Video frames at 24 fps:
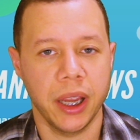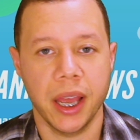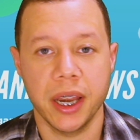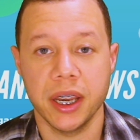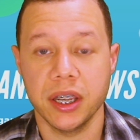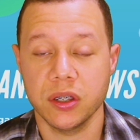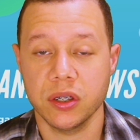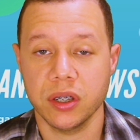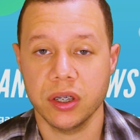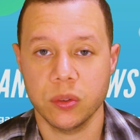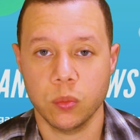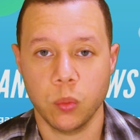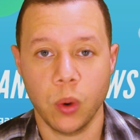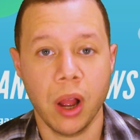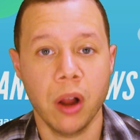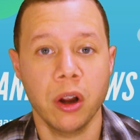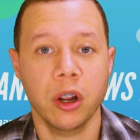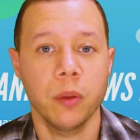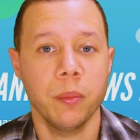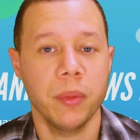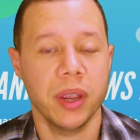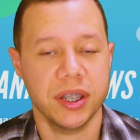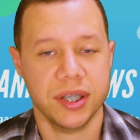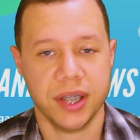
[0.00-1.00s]
and is as
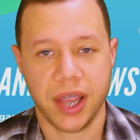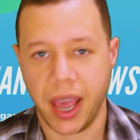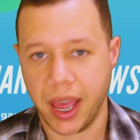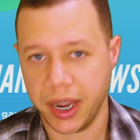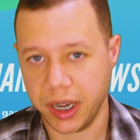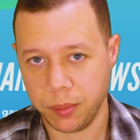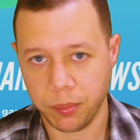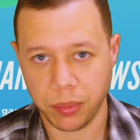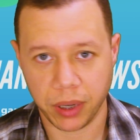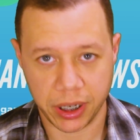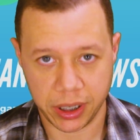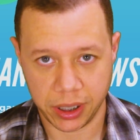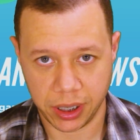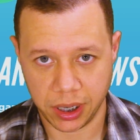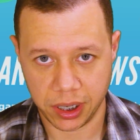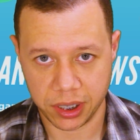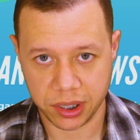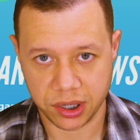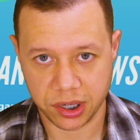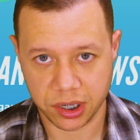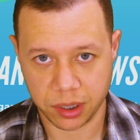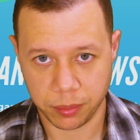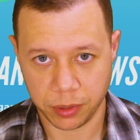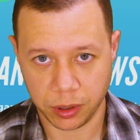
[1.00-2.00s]
welcome as any by Hans
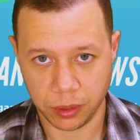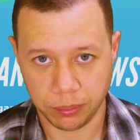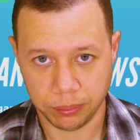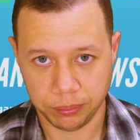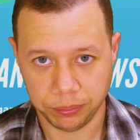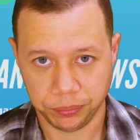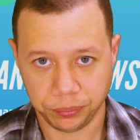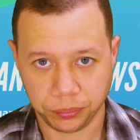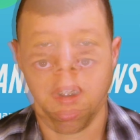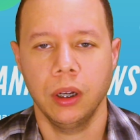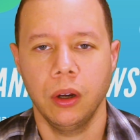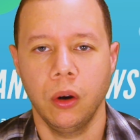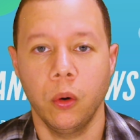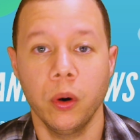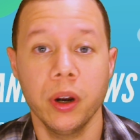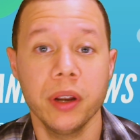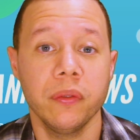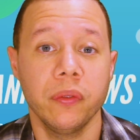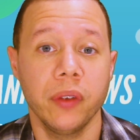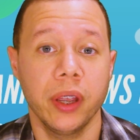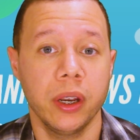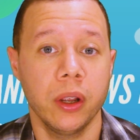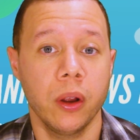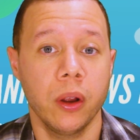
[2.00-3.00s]
Zimmer. Hoyt van